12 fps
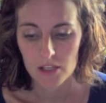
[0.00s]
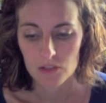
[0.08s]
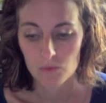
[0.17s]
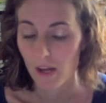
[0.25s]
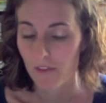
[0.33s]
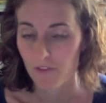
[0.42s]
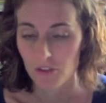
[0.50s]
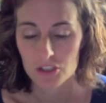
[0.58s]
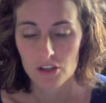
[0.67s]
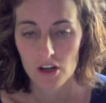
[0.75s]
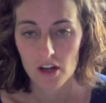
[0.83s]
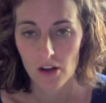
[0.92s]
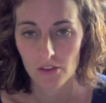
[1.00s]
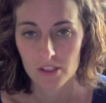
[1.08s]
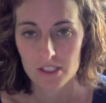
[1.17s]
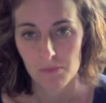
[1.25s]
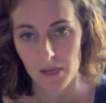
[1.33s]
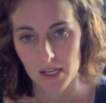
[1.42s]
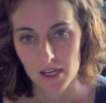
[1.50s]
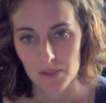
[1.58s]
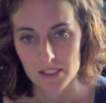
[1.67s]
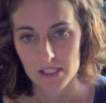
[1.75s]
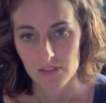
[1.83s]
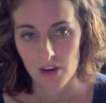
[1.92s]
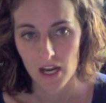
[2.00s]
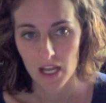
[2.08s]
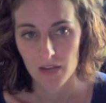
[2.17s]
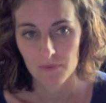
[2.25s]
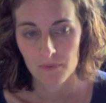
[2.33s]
When I first started, I only did Monday, Wednesday, Friday.